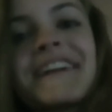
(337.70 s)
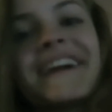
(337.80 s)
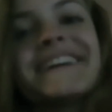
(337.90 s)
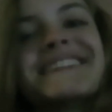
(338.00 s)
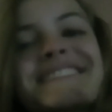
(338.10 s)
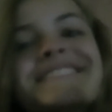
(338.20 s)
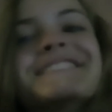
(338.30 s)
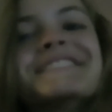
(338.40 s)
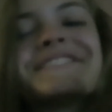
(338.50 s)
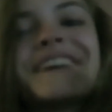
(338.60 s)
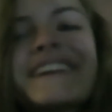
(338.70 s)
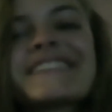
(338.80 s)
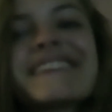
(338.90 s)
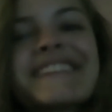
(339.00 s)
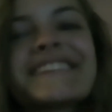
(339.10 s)
Okay, so we're
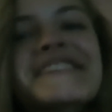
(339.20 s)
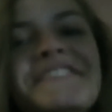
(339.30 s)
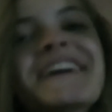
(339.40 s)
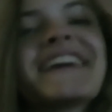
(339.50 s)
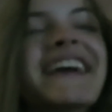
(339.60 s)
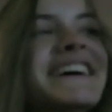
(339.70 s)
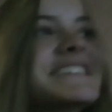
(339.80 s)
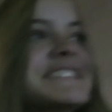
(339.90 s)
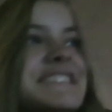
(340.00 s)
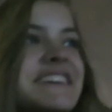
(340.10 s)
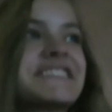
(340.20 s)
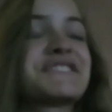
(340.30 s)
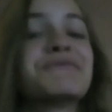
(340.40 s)
finally leaving and it's like